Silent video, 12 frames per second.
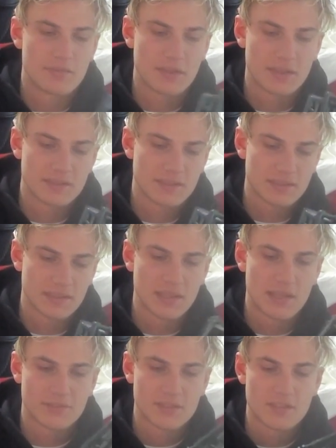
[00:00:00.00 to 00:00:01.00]
I think they
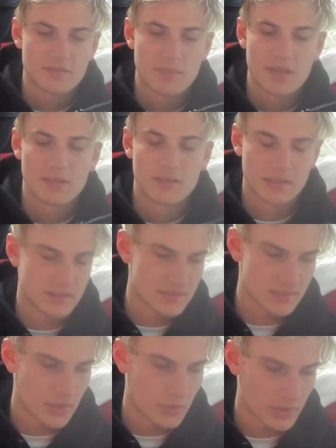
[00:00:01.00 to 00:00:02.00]
left enough metal on this
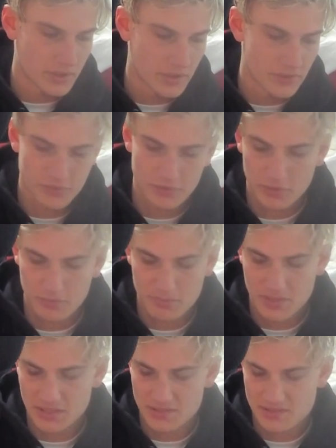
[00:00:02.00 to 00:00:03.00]
lower here for me
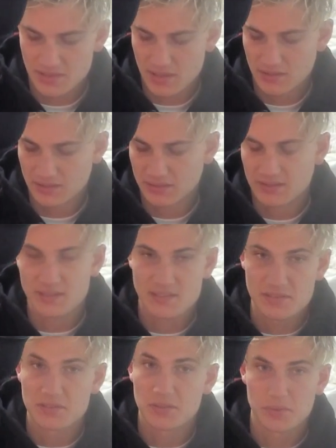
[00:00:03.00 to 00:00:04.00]
to say that this
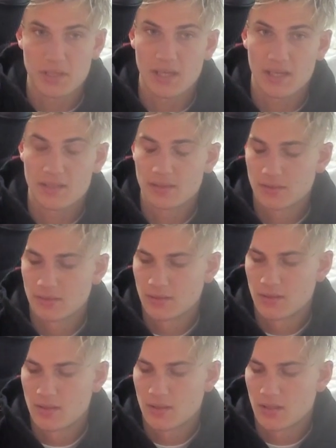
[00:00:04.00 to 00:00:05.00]
is okay.
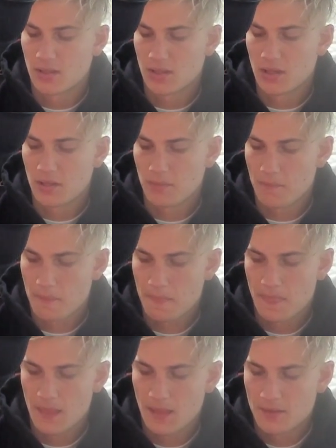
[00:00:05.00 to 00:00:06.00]
Um,
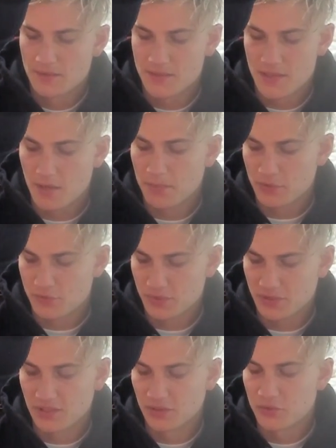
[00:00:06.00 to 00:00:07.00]
the uppers where
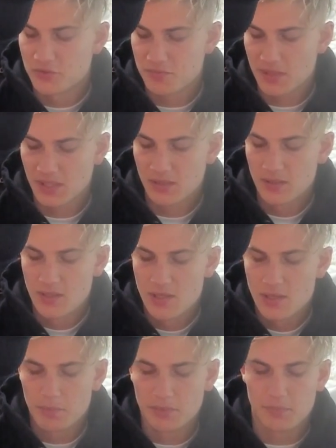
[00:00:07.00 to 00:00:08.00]
they lose me,
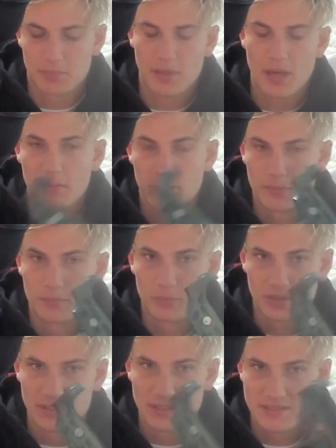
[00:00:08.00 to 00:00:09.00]
but the problem with
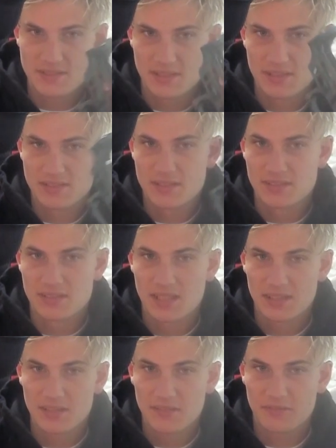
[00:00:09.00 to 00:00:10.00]
this is
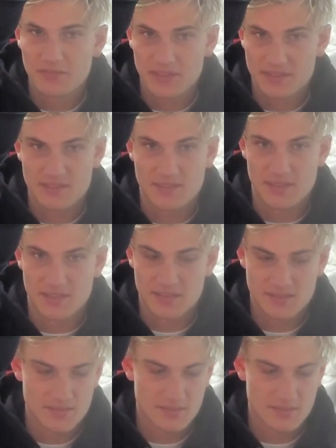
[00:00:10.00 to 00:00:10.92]
nothing fits this.